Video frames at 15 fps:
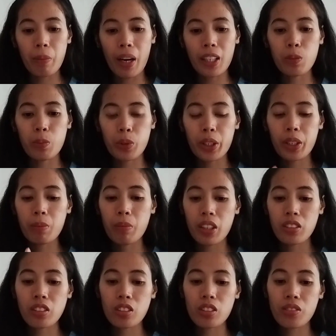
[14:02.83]
passport,
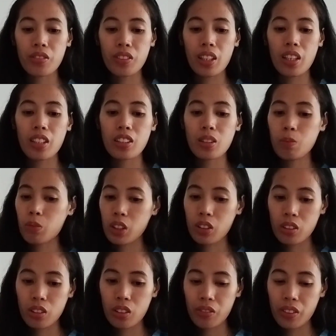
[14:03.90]
marriage certificates, birth
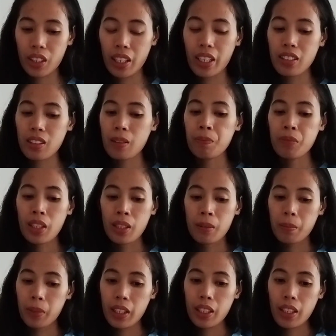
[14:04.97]
certificates,
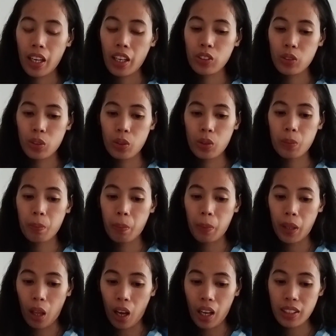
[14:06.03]
PK2
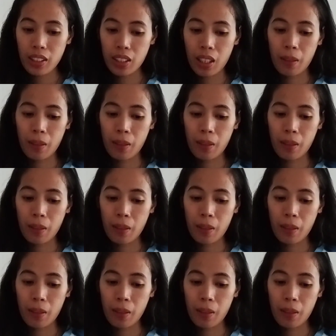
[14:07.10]
plus,